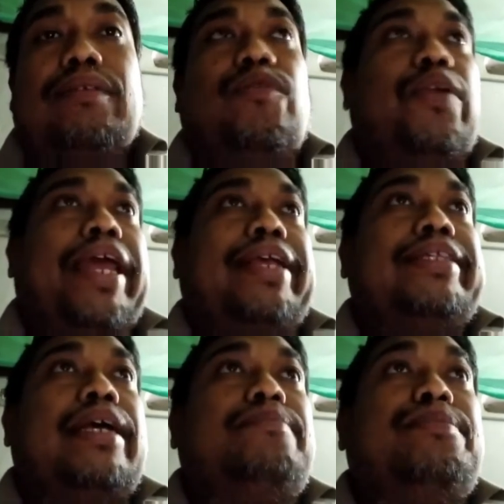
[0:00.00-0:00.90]
For
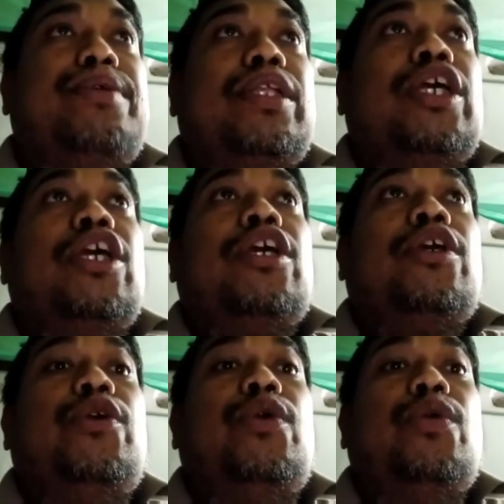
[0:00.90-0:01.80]
example,
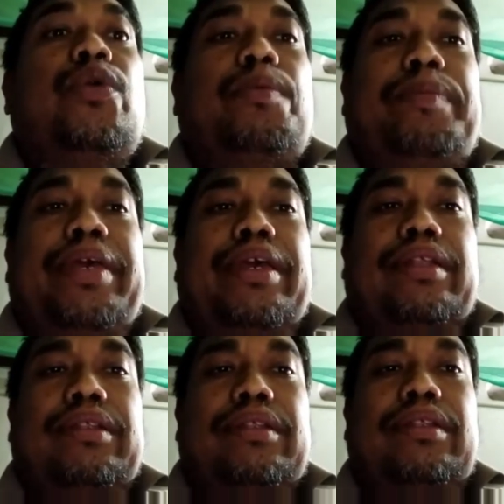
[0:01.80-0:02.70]
European
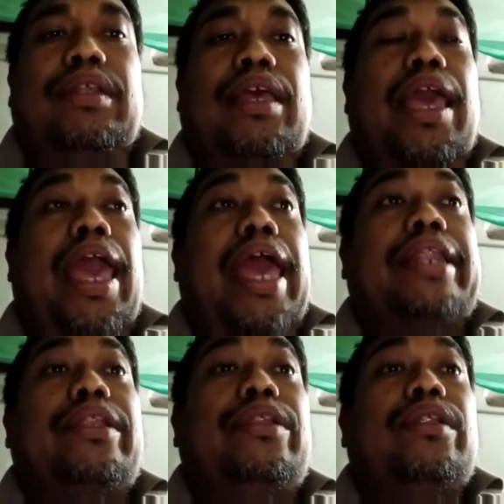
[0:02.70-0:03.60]

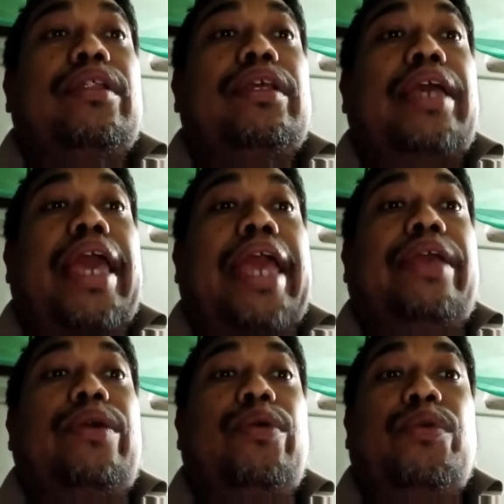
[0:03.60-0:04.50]
and a
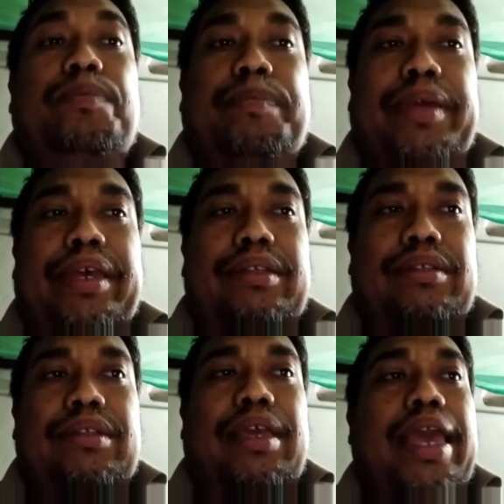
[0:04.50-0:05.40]
European.
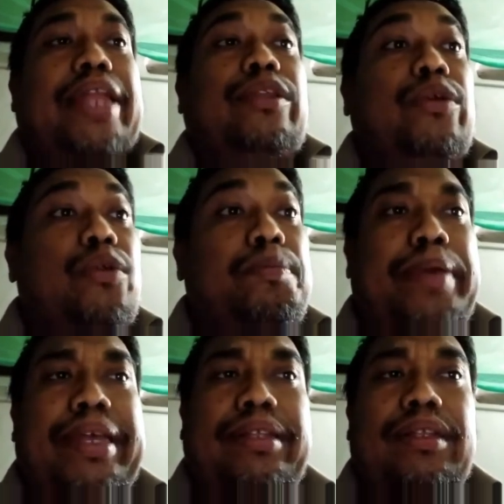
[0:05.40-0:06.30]
And
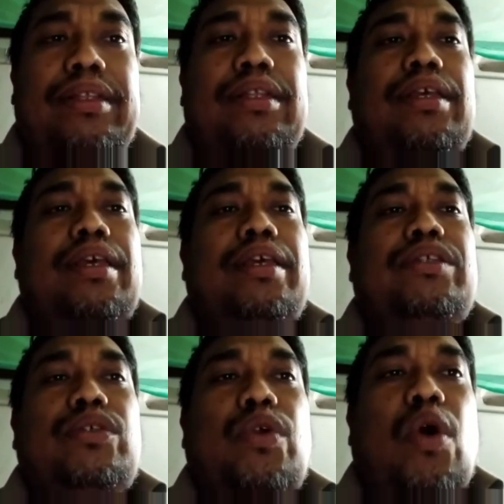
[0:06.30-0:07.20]
European
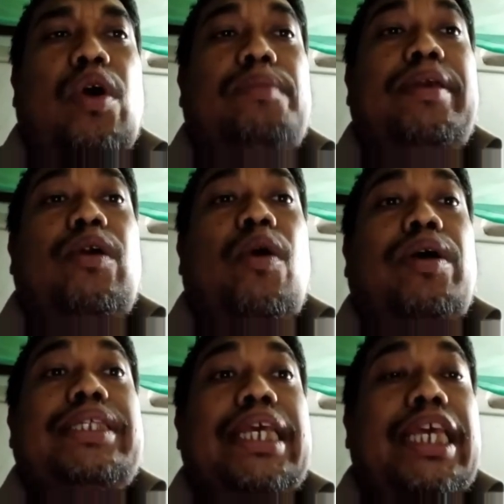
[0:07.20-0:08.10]
is wrong
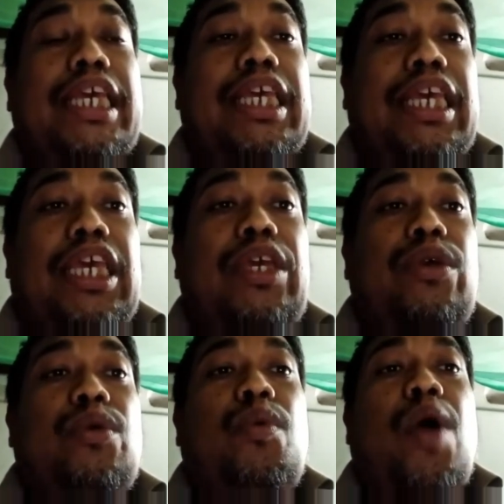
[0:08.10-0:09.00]
because
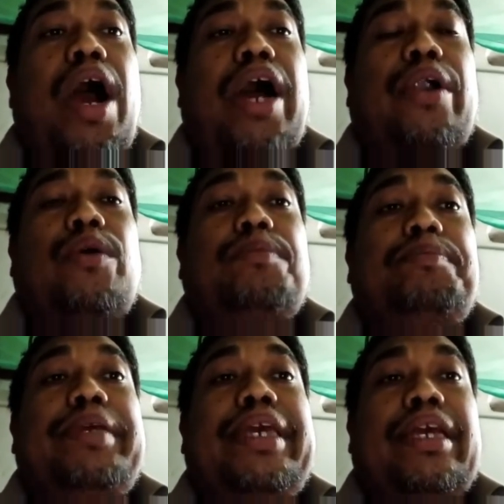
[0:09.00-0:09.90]

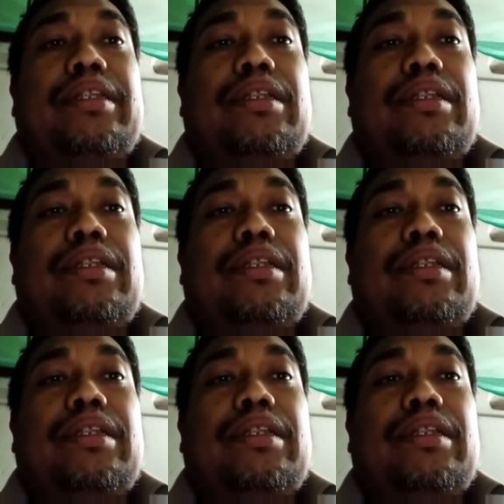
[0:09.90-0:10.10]
EUROPN.